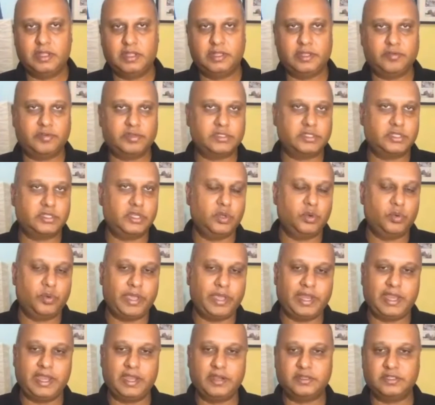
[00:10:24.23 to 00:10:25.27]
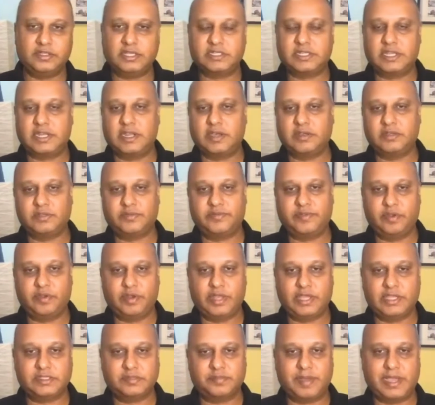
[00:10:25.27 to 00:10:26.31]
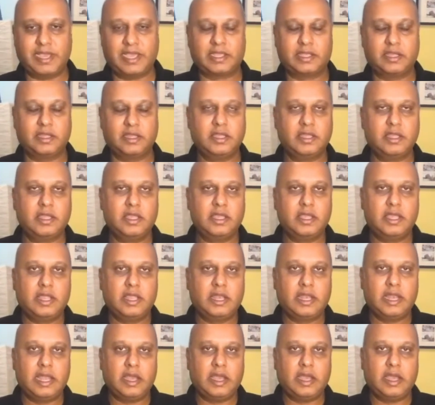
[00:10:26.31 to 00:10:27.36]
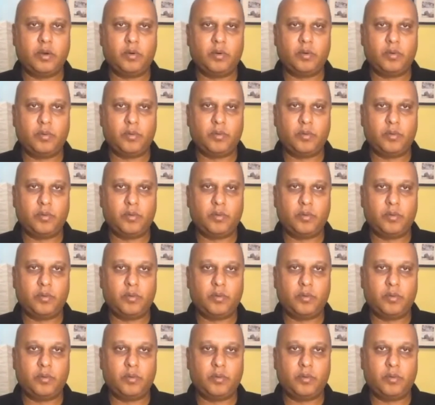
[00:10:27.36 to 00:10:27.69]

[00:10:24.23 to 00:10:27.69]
There was a new variant just announced a few days back. Now,